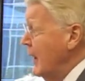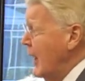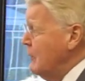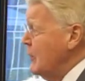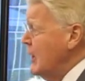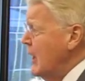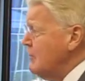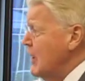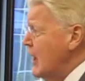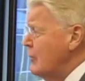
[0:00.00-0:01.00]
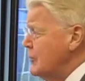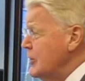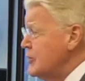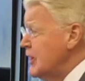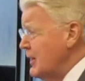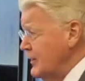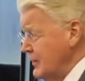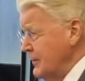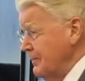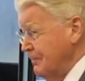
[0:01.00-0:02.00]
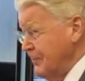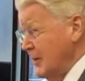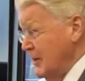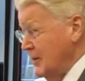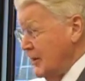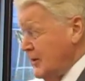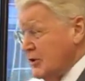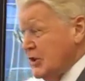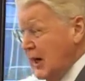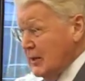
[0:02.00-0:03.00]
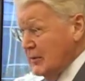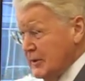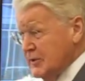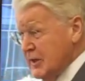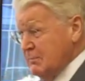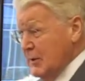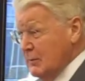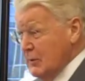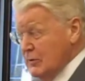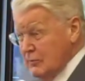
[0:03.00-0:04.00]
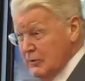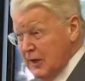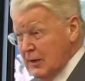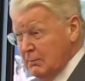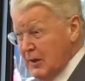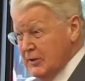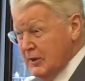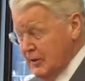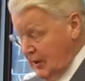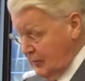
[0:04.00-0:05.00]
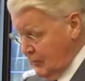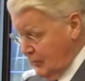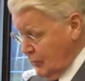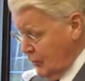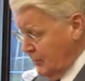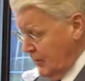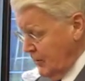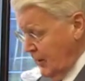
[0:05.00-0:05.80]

And we have now decided that at the second assembly, which will take place at the end of October,